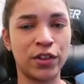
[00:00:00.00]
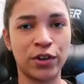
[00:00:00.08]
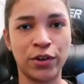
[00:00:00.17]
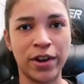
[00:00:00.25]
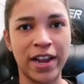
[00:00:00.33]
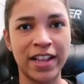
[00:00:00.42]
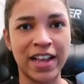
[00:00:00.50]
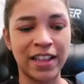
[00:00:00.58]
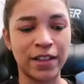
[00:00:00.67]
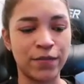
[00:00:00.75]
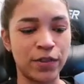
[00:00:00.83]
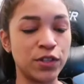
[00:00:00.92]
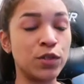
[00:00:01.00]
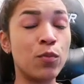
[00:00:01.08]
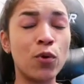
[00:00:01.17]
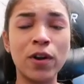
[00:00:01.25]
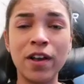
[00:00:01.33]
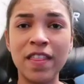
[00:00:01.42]
they're great. I love the
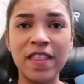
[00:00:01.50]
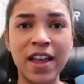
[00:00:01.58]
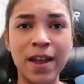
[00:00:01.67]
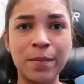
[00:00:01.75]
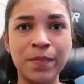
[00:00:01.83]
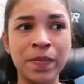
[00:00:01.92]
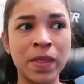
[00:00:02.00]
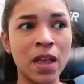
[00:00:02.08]
support on them.